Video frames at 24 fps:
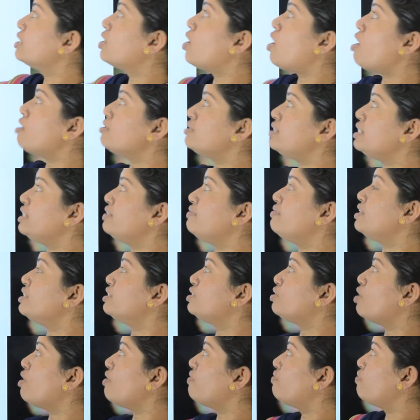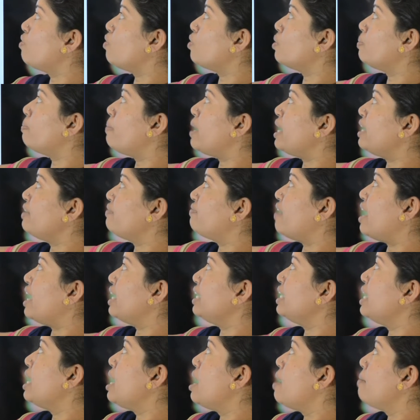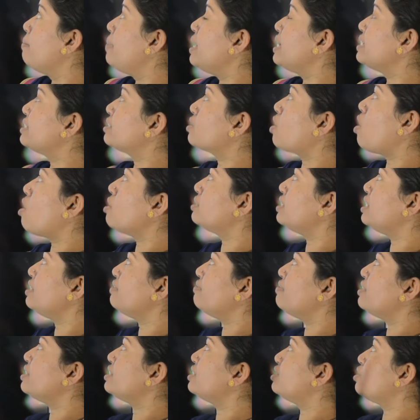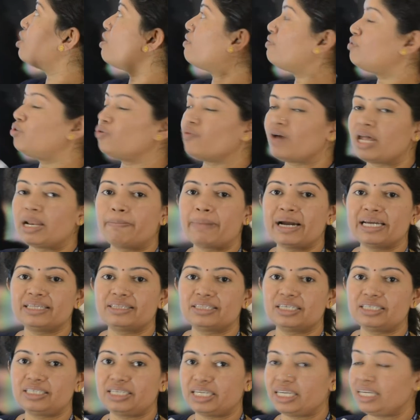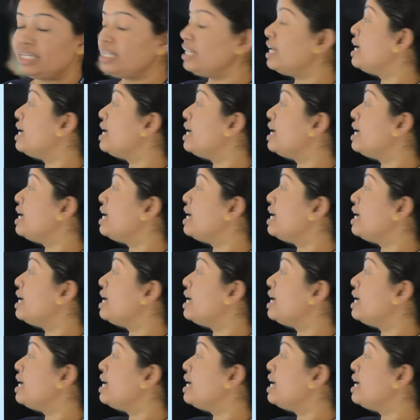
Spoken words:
cos inverse of 4 by 5 plus cos inverse of 12 by 13